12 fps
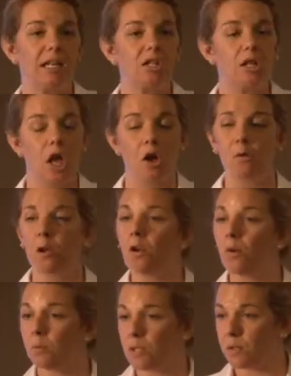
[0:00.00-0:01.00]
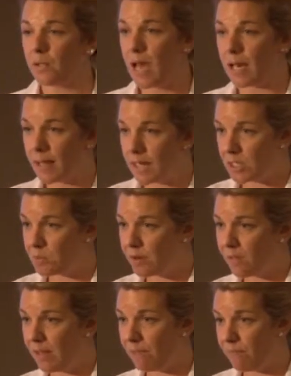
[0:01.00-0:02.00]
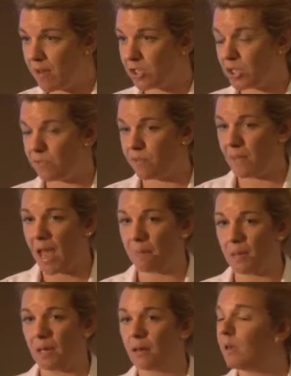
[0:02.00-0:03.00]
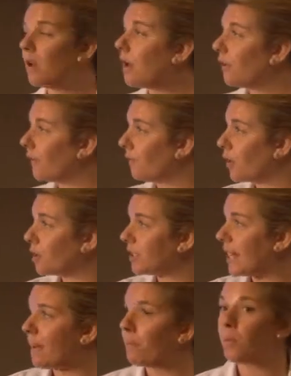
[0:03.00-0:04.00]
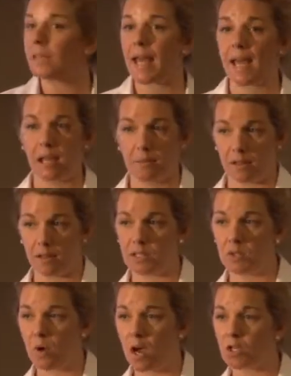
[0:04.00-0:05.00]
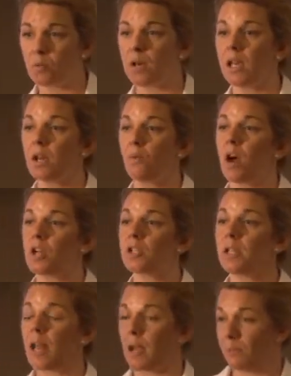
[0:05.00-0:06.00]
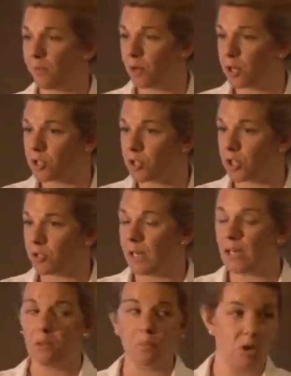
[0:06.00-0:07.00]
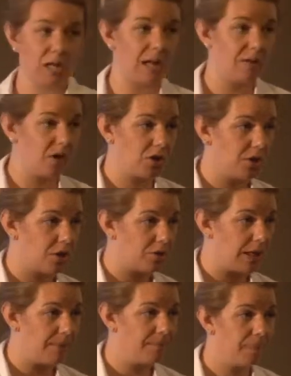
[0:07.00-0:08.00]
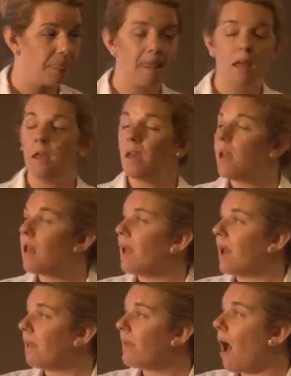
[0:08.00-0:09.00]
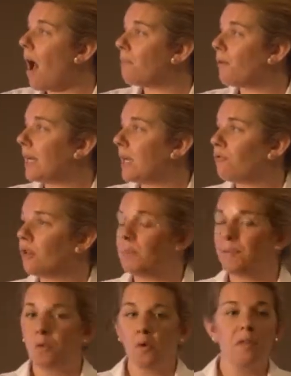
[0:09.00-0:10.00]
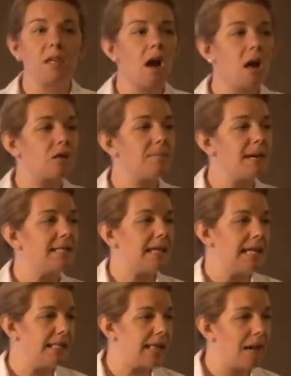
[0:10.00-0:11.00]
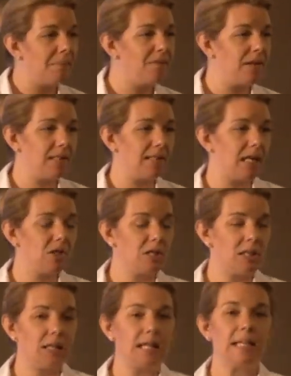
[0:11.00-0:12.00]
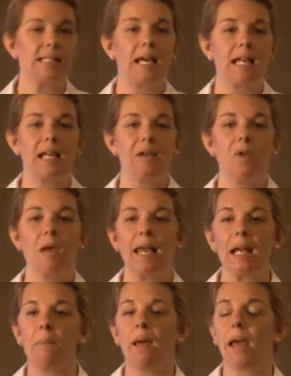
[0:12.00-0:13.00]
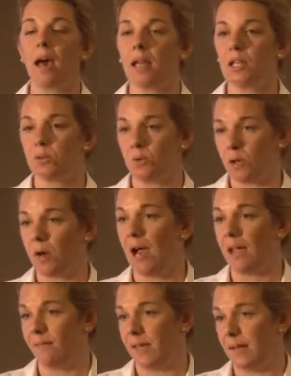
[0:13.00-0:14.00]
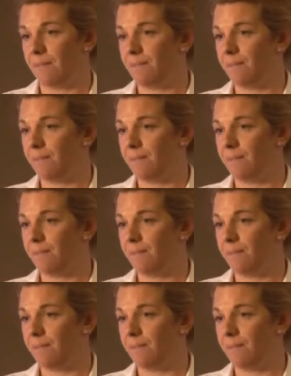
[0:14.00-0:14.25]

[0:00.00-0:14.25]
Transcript: is low. We do a lot of things to prevent infections from happening. The first step was that Hibiclens wash, where you're going to wash the night before your surgery and the morning of your surgery. In the operating room, before the doctor makes any type of incision, he's going to give you antibiotics through your IV.